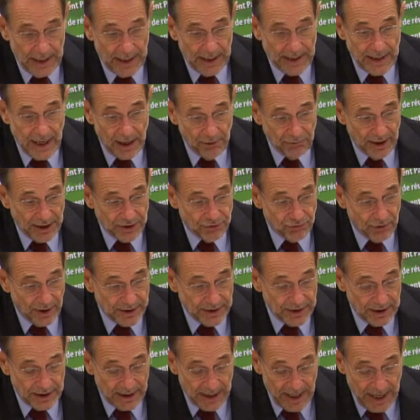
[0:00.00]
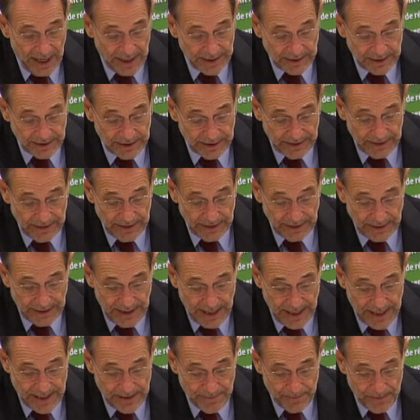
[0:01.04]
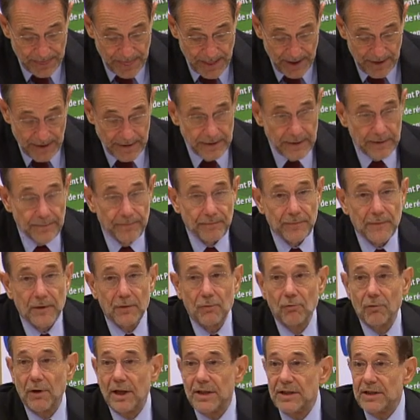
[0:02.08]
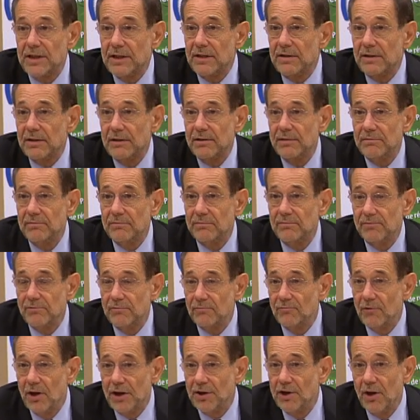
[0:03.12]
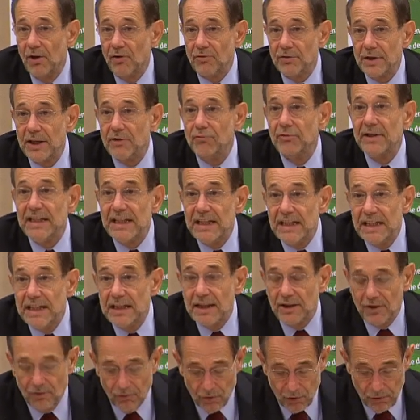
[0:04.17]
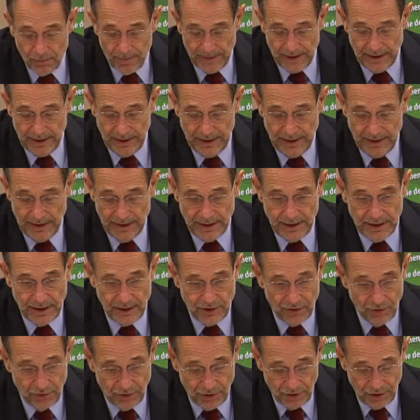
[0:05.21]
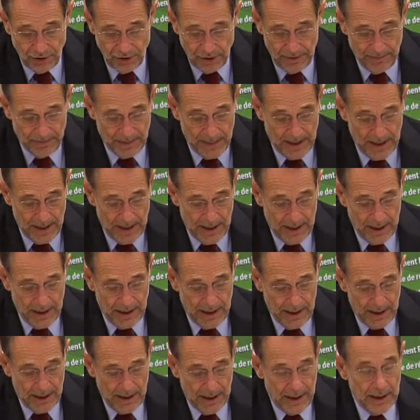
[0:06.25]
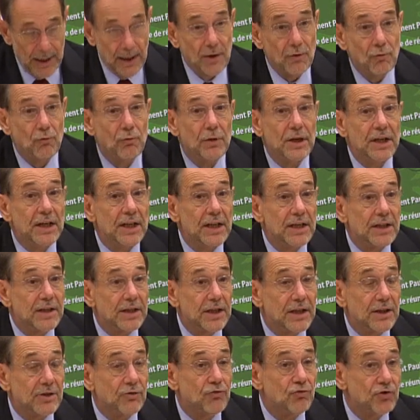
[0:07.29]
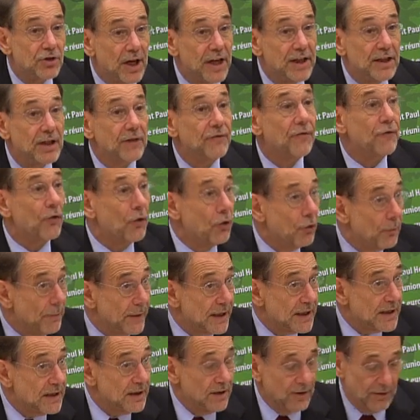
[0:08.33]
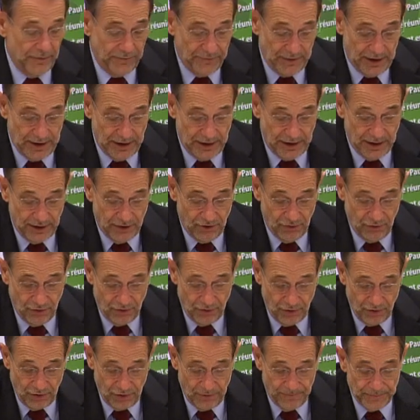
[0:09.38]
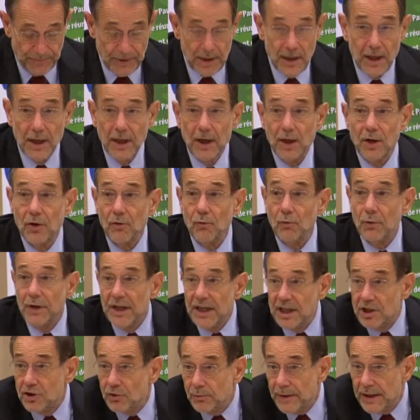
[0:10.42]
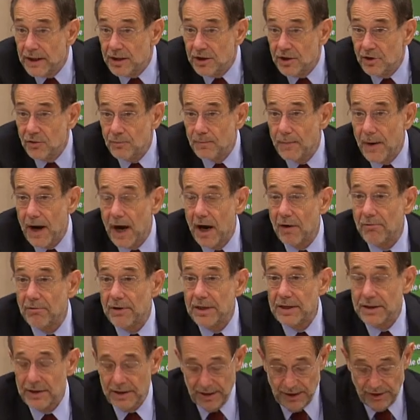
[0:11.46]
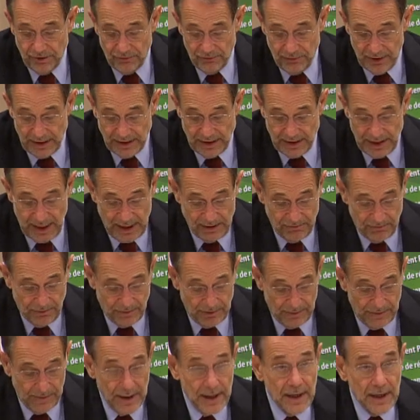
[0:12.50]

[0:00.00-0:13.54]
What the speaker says: And I would like to underline again what is well known, that we need global institutions, we need to change the format of the institutions, we need to bring new powers into the table,